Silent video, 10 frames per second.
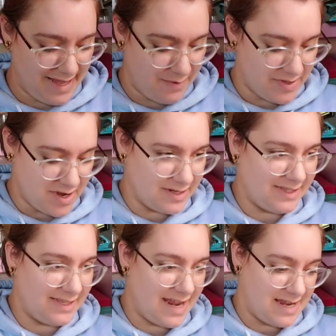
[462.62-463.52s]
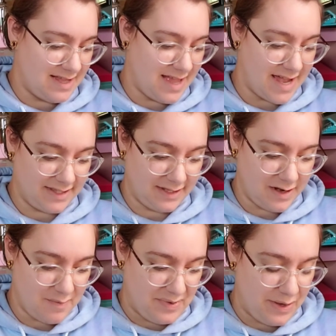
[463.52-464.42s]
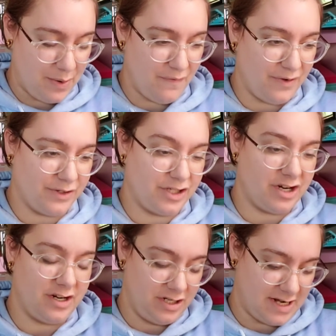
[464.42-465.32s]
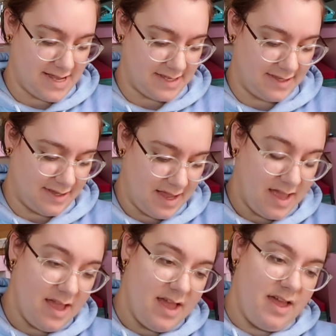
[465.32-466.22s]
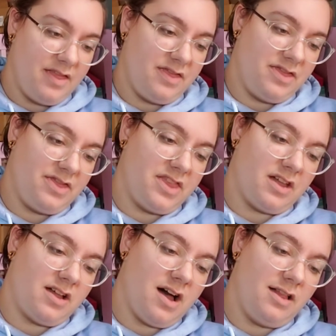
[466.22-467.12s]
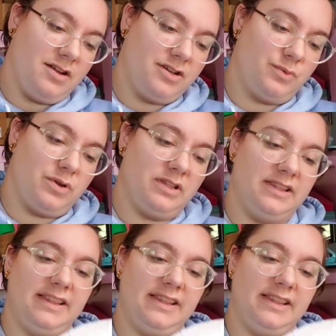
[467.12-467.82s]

like with our stained glass in our beautiful churches, the colors will